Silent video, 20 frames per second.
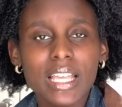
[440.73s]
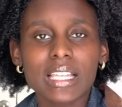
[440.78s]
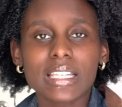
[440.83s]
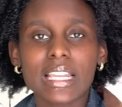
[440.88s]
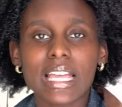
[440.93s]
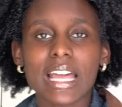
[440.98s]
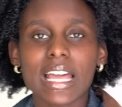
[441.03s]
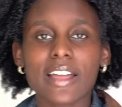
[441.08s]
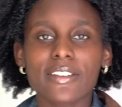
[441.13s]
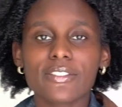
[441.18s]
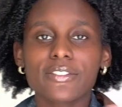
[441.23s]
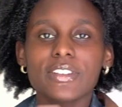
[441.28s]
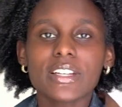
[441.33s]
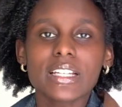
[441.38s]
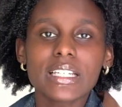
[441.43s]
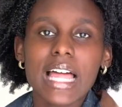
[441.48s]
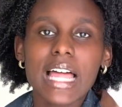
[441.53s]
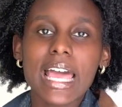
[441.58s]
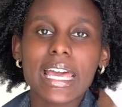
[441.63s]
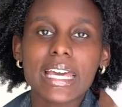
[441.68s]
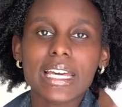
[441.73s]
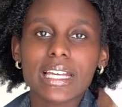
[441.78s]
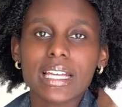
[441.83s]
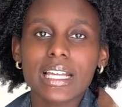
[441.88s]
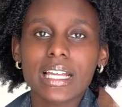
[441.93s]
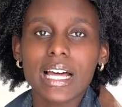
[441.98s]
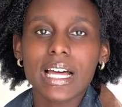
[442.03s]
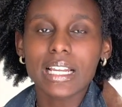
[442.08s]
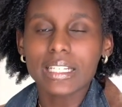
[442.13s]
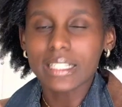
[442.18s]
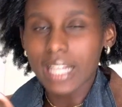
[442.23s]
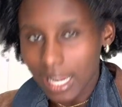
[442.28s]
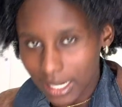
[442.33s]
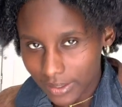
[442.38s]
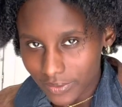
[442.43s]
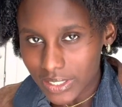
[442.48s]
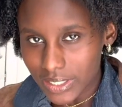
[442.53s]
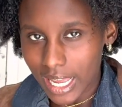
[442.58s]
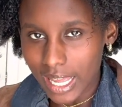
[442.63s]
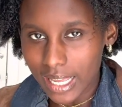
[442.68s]
Like, I feel like a lot
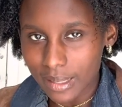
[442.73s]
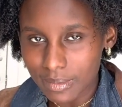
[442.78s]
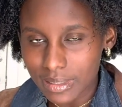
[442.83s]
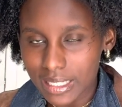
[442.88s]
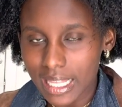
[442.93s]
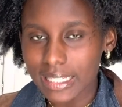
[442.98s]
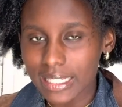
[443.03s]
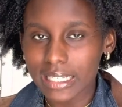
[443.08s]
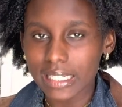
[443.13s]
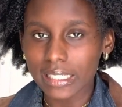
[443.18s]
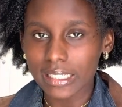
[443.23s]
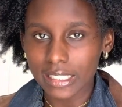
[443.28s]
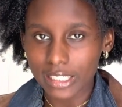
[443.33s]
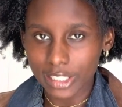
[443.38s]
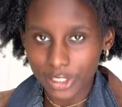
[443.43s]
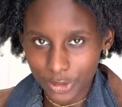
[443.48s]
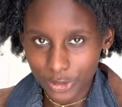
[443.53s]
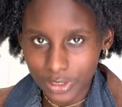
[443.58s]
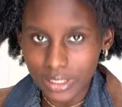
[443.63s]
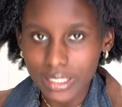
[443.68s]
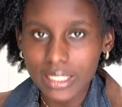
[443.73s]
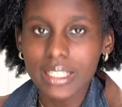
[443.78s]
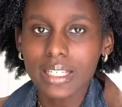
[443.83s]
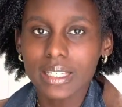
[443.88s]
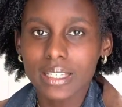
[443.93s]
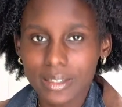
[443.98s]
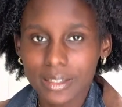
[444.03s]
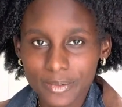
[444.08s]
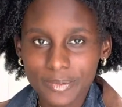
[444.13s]
of times that's literally